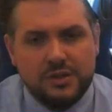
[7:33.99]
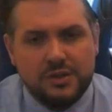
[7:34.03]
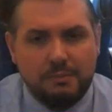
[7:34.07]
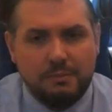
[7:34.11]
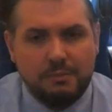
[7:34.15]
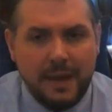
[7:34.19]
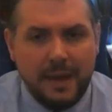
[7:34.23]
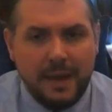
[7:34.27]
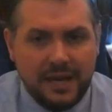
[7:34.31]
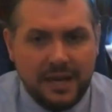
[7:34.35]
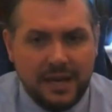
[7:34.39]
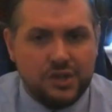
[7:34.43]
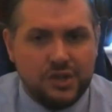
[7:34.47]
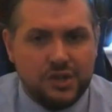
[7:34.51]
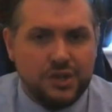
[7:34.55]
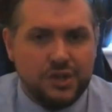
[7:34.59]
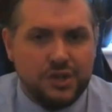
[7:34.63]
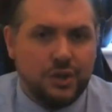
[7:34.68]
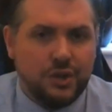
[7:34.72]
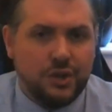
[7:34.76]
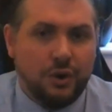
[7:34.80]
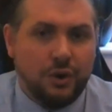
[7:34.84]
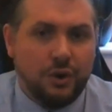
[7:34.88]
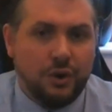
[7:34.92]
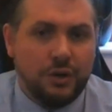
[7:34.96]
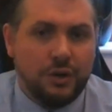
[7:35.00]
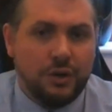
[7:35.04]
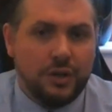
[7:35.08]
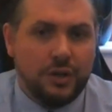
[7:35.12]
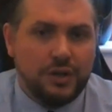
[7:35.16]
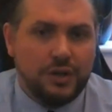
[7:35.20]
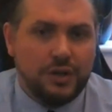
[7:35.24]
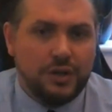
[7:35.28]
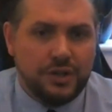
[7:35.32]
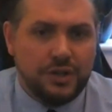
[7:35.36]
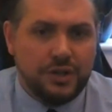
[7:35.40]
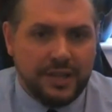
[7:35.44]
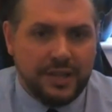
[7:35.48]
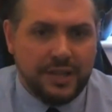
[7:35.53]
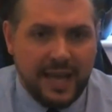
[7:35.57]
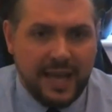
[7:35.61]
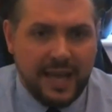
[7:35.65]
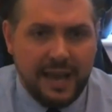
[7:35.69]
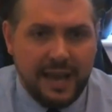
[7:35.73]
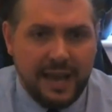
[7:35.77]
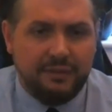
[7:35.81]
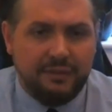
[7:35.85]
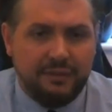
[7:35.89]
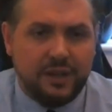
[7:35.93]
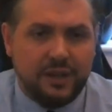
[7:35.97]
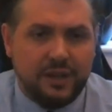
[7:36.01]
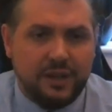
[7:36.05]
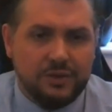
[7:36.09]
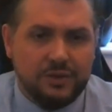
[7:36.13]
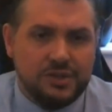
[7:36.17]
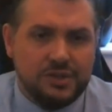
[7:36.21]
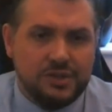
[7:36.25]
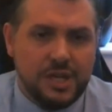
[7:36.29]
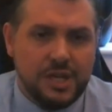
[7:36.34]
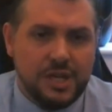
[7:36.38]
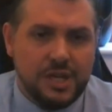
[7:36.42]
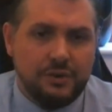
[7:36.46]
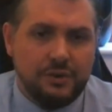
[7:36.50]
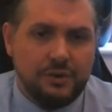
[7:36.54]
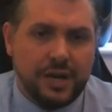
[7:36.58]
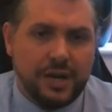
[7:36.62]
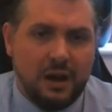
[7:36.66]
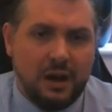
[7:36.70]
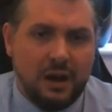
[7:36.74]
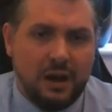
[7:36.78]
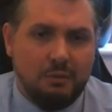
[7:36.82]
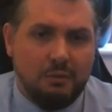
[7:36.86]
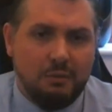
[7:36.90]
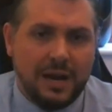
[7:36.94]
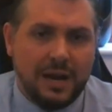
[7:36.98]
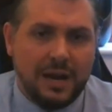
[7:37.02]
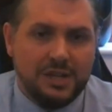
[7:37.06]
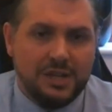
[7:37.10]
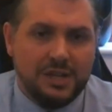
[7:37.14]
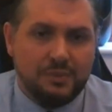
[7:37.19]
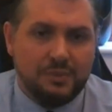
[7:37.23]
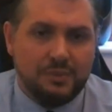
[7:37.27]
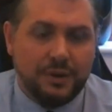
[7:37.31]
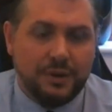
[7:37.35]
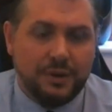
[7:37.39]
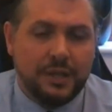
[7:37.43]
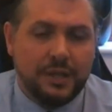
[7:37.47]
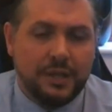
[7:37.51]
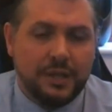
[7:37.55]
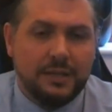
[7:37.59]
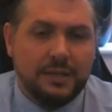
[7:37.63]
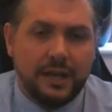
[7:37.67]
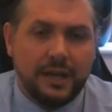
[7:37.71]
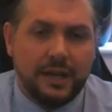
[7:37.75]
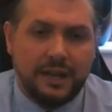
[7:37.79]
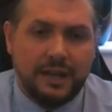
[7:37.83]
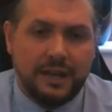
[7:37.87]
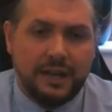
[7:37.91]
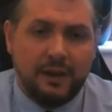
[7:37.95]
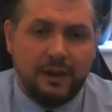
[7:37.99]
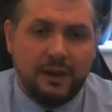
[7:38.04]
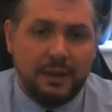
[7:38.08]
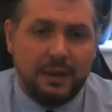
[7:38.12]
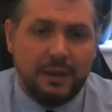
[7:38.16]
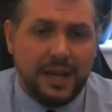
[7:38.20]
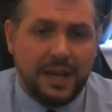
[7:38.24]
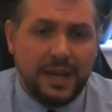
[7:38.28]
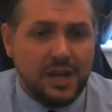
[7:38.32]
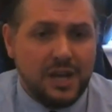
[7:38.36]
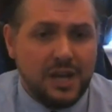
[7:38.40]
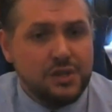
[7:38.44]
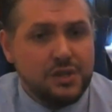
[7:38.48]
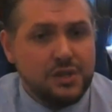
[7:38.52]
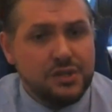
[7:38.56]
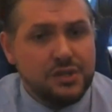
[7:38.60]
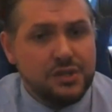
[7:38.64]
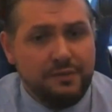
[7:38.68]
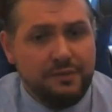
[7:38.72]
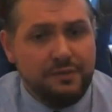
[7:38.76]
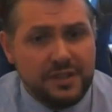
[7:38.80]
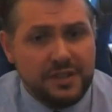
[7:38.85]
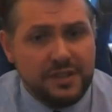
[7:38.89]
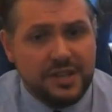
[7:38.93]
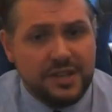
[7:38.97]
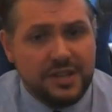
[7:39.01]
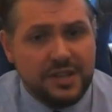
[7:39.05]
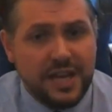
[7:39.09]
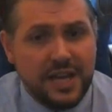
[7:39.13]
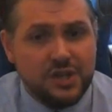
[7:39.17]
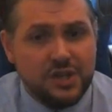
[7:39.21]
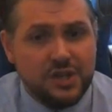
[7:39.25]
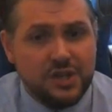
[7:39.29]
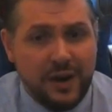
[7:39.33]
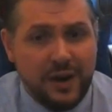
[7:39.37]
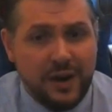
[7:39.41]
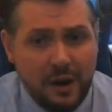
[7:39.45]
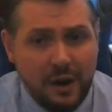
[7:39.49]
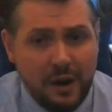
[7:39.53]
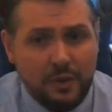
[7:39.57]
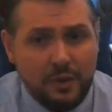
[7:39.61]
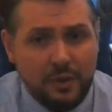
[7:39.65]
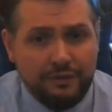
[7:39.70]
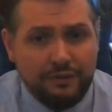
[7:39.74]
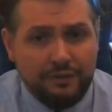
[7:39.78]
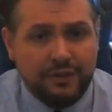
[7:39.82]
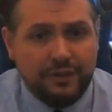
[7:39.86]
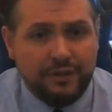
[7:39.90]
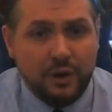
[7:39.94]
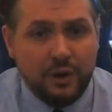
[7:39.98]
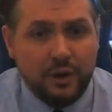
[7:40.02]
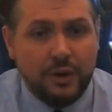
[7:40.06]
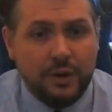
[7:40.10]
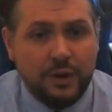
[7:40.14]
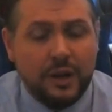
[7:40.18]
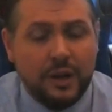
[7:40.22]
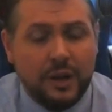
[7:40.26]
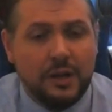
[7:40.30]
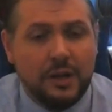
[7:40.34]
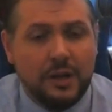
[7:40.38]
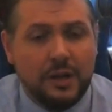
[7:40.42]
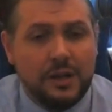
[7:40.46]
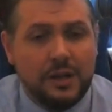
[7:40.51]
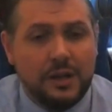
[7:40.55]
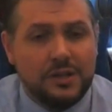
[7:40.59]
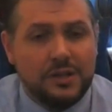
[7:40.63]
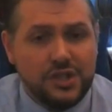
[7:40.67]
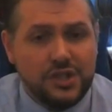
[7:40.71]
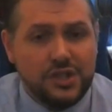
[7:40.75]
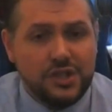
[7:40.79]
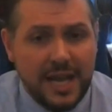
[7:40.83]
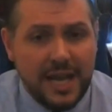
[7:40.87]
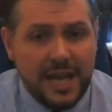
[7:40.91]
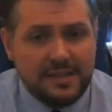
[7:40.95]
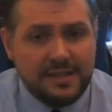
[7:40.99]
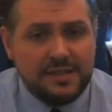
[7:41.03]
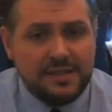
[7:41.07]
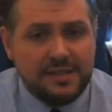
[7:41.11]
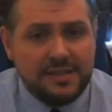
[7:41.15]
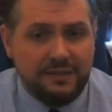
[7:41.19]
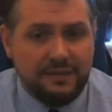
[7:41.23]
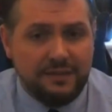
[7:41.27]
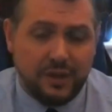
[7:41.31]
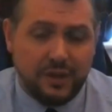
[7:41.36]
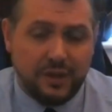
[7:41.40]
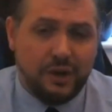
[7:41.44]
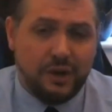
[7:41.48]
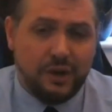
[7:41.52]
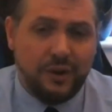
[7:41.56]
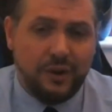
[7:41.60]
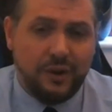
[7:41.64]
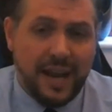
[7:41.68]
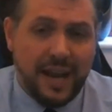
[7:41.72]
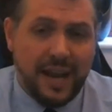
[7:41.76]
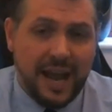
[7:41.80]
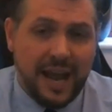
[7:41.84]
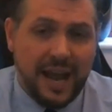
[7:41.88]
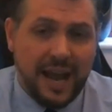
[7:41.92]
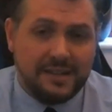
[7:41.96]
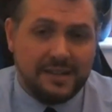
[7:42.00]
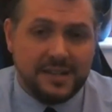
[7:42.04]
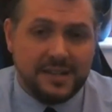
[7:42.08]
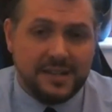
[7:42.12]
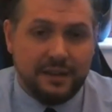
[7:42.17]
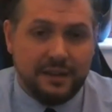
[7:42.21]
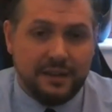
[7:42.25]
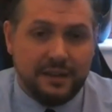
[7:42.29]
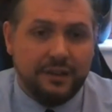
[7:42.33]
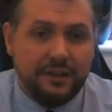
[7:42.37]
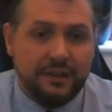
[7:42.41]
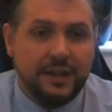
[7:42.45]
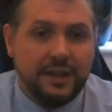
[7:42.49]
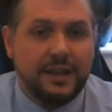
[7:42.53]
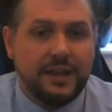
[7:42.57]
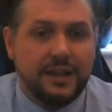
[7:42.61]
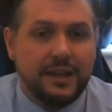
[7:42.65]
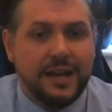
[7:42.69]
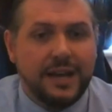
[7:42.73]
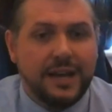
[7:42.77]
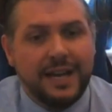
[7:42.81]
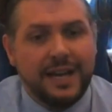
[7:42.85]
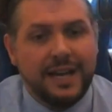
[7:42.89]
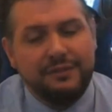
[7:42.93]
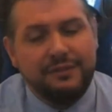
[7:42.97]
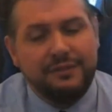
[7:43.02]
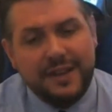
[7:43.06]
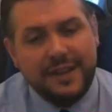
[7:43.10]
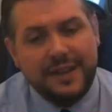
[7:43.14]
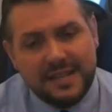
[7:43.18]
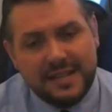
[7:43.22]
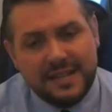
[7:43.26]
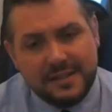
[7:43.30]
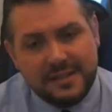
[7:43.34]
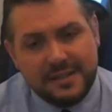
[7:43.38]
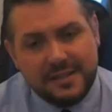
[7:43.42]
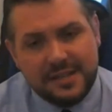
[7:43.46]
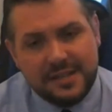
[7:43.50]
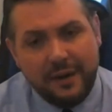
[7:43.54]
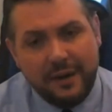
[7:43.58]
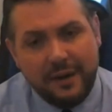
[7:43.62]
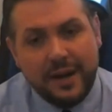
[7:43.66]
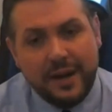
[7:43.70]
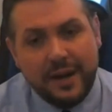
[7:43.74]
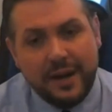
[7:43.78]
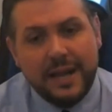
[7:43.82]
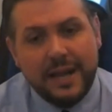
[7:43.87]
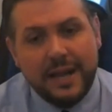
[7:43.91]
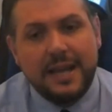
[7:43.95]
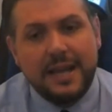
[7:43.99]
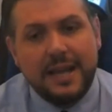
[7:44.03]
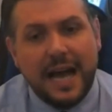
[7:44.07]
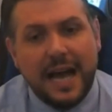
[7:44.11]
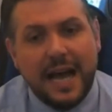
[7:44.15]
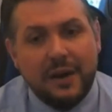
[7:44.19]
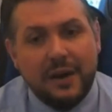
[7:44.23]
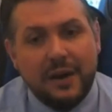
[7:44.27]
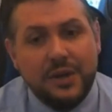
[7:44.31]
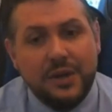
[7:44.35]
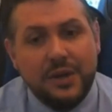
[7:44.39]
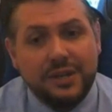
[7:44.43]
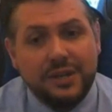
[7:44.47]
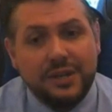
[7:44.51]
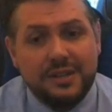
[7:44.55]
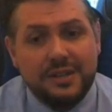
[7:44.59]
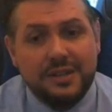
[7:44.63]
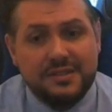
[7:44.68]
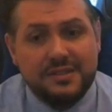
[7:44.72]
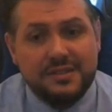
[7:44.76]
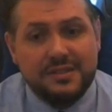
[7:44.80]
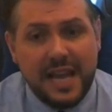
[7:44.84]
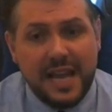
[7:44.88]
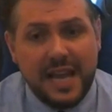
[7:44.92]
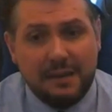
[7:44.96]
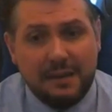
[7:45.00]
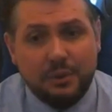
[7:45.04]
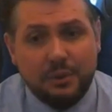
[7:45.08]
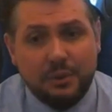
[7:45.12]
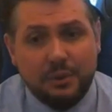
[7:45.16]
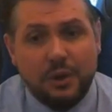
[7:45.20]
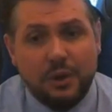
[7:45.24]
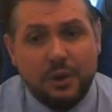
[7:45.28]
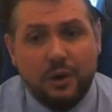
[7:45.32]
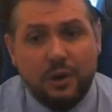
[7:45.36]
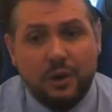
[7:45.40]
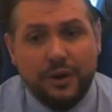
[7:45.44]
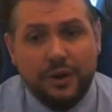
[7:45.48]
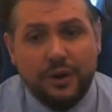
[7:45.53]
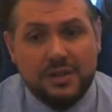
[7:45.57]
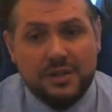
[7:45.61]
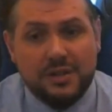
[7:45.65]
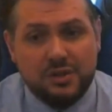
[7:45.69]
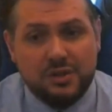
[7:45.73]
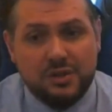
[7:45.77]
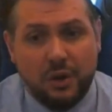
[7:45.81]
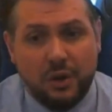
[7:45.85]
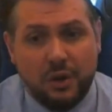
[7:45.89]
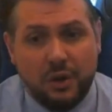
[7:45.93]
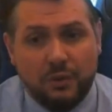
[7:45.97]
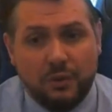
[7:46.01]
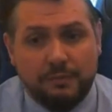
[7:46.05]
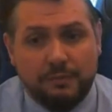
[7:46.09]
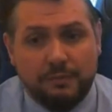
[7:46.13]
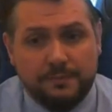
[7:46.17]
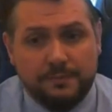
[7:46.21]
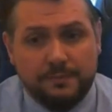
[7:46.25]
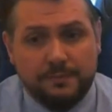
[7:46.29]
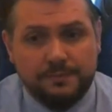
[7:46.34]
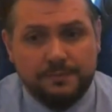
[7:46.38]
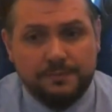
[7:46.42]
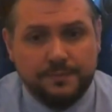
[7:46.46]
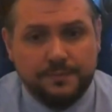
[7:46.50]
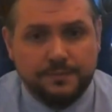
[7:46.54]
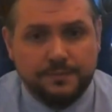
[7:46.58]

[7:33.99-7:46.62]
So make sure you carefully consider your account management, and if applications of this nature are on the phone, check to see if they're currently active, and if necessary, how you can disable or uninstall them.